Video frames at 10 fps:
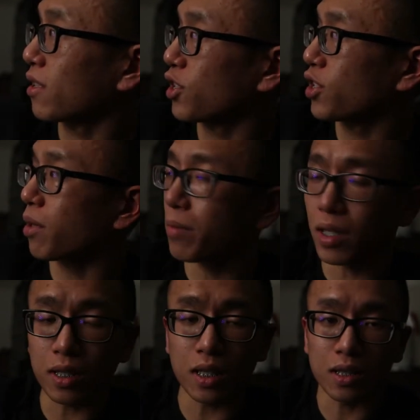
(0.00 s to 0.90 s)

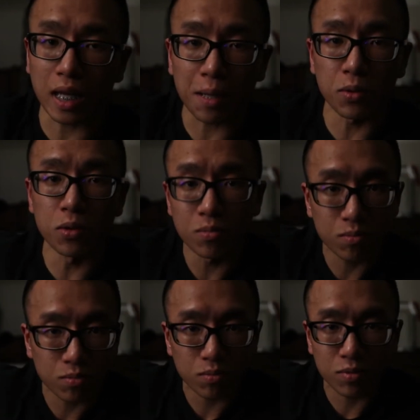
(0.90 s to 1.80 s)
Legitimately label,
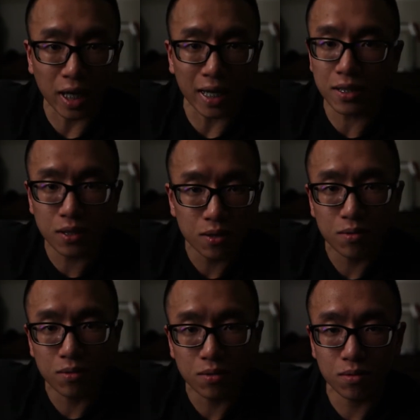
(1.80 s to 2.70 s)
date,
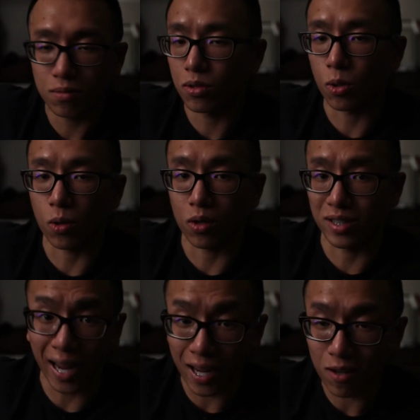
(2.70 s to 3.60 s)
your
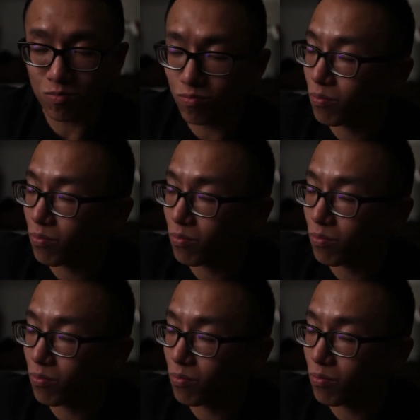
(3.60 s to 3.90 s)
day,